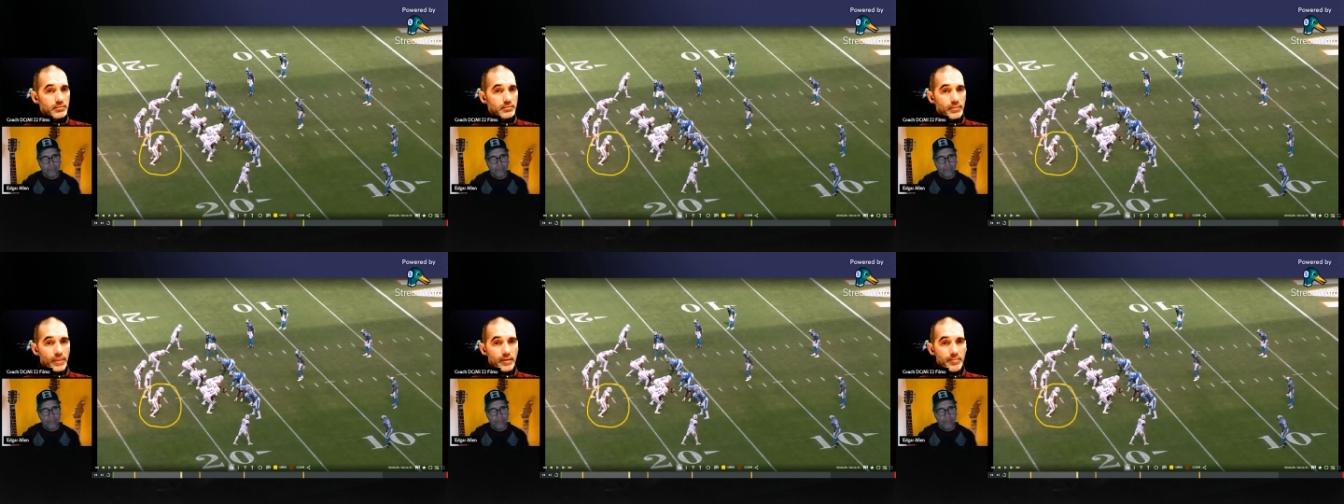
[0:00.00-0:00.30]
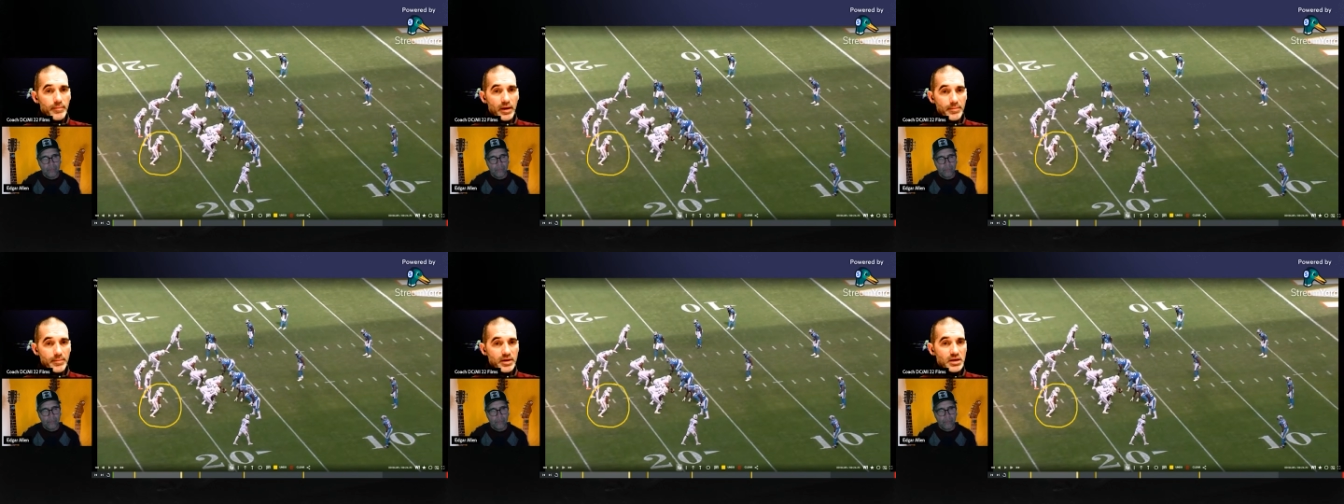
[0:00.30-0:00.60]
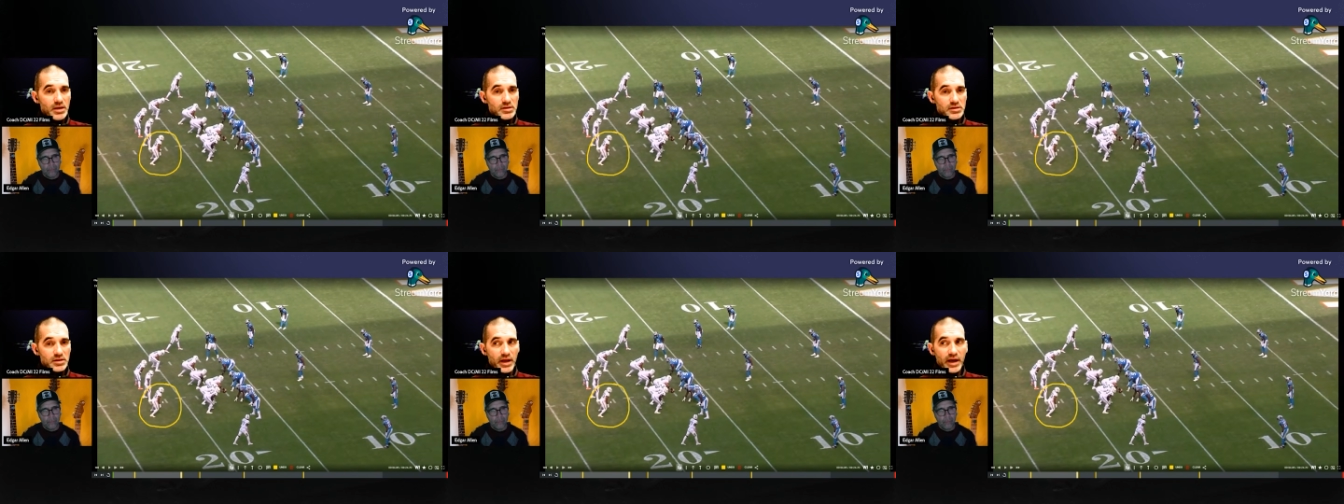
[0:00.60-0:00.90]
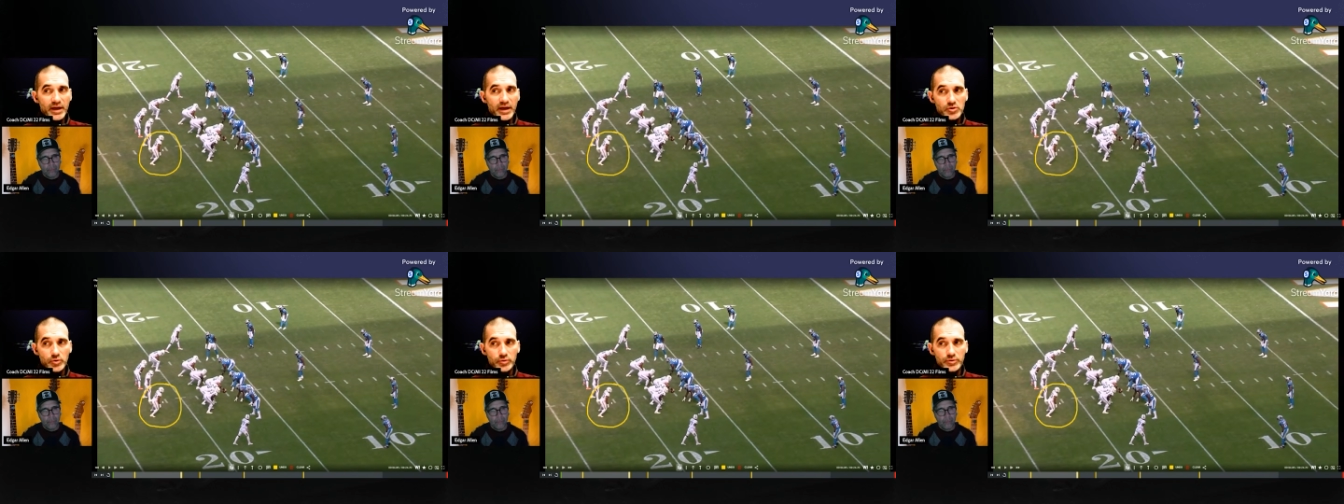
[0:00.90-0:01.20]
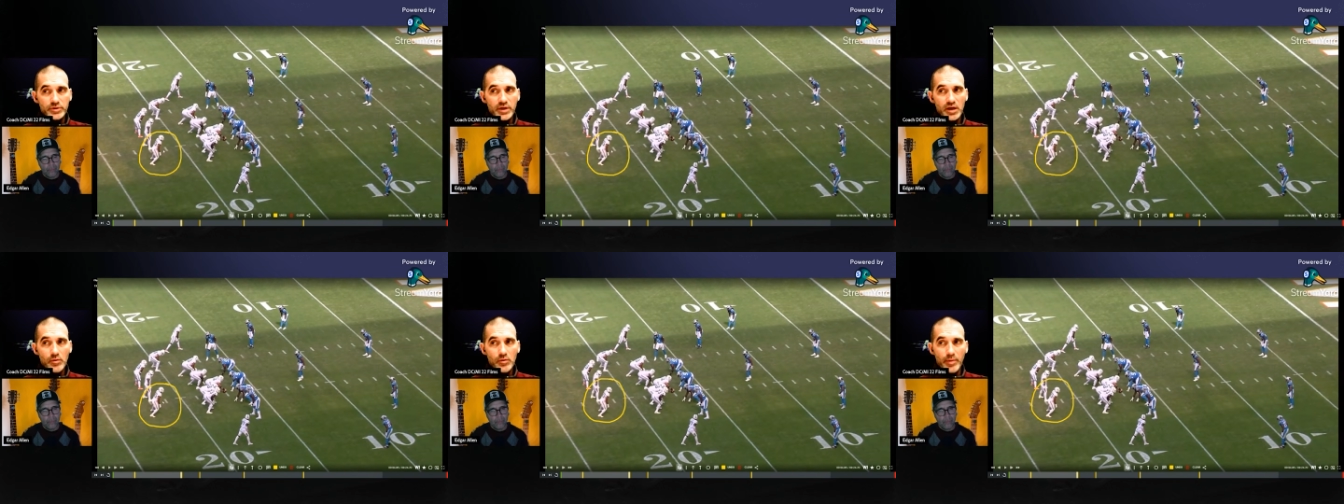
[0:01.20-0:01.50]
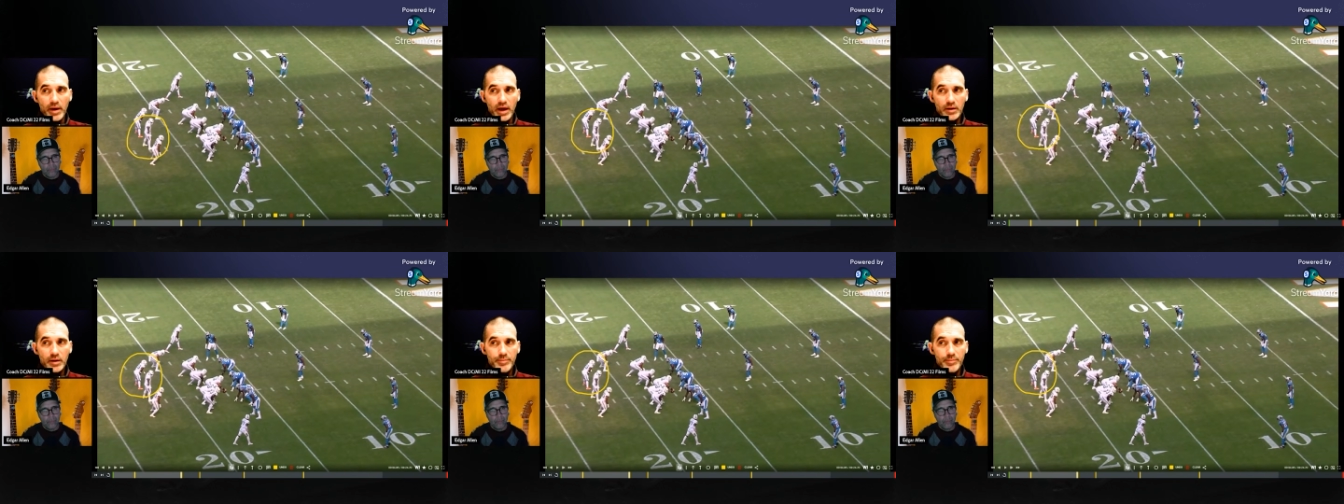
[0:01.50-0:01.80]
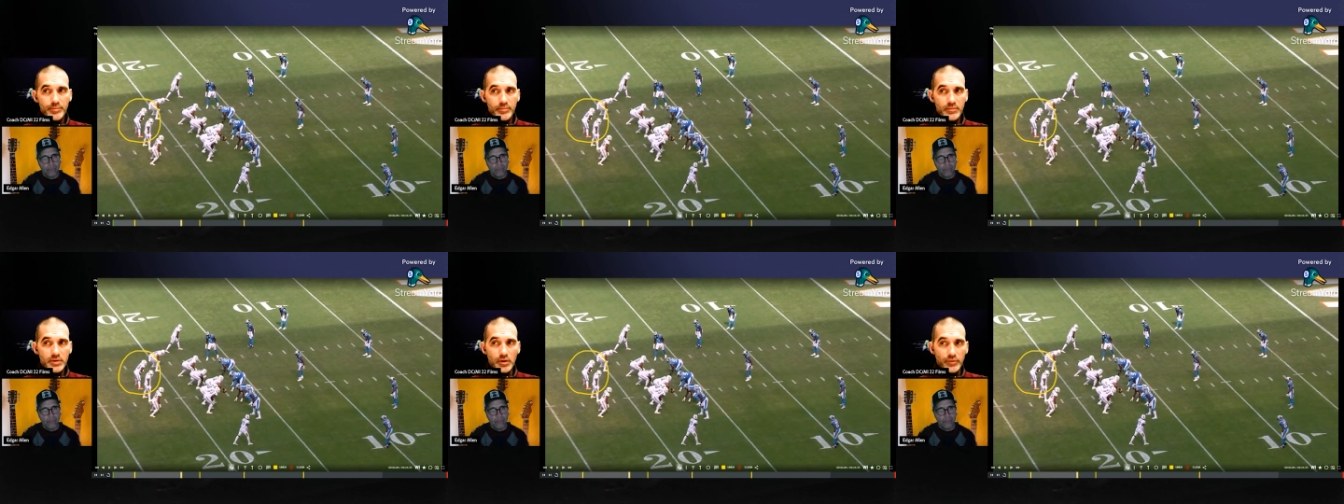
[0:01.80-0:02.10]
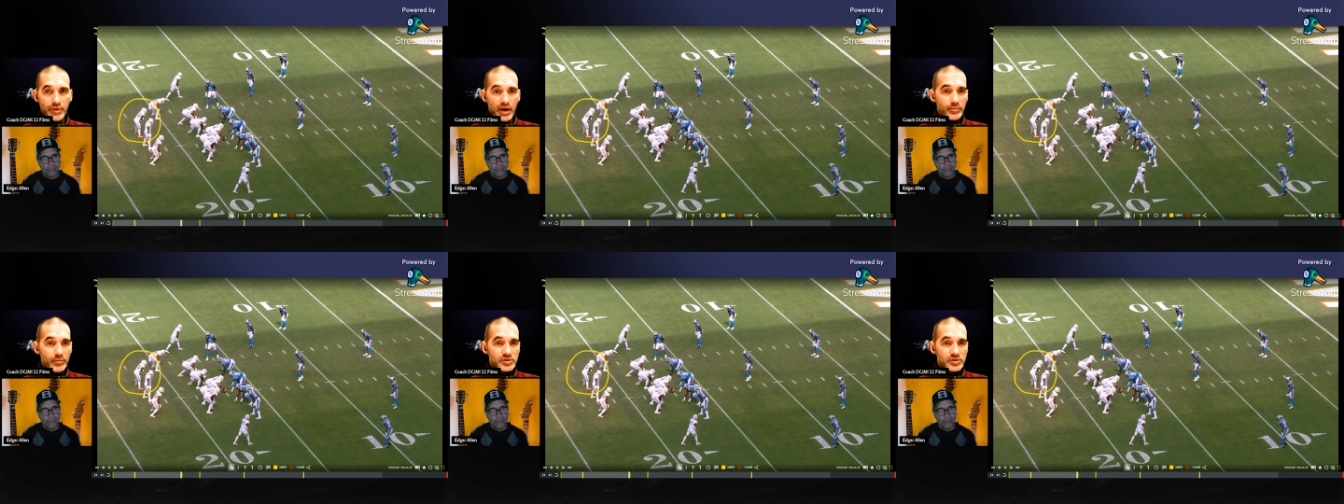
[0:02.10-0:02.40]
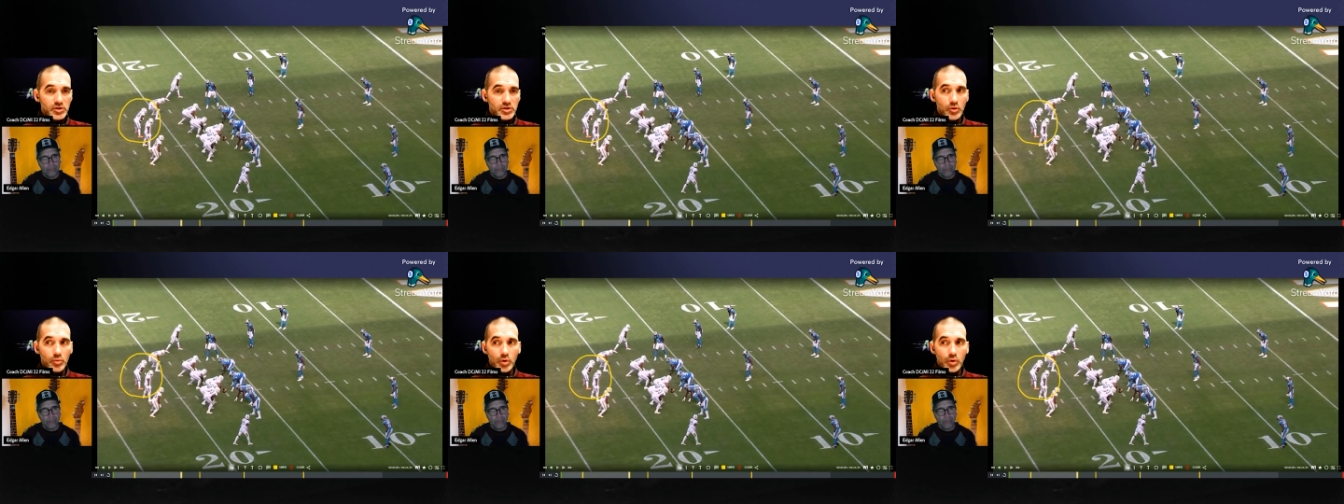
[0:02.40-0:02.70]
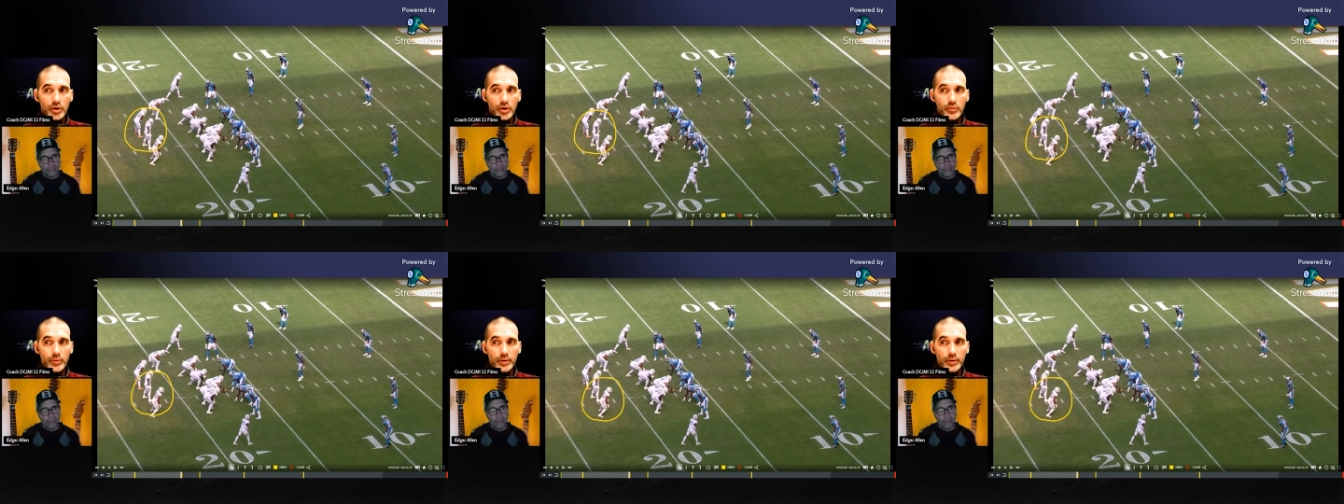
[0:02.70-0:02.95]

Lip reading: Maybe he's an actual tailback. That would still work.